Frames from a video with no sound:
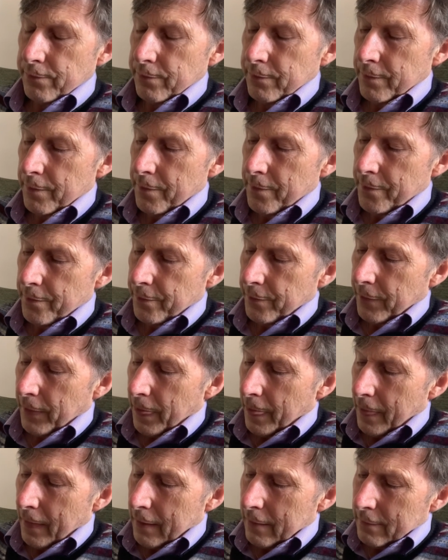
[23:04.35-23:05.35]

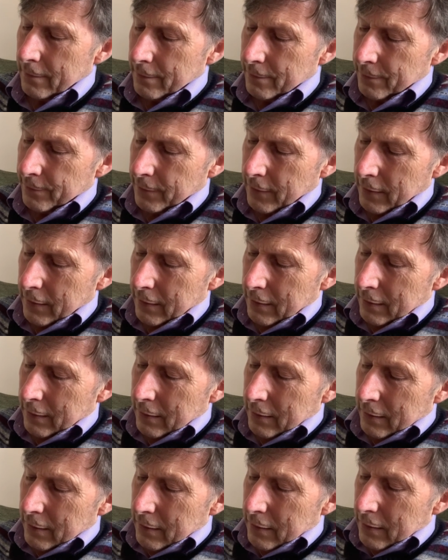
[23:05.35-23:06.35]

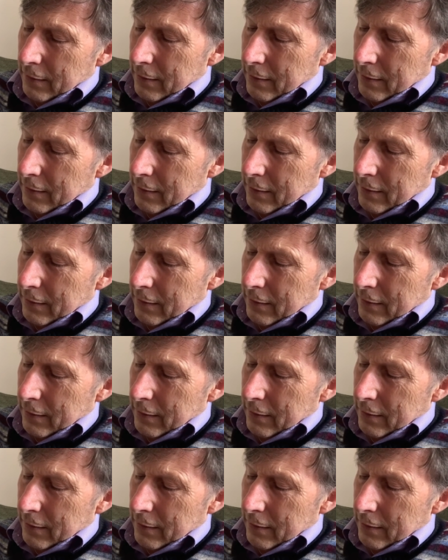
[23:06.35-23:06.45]
(no one is talking)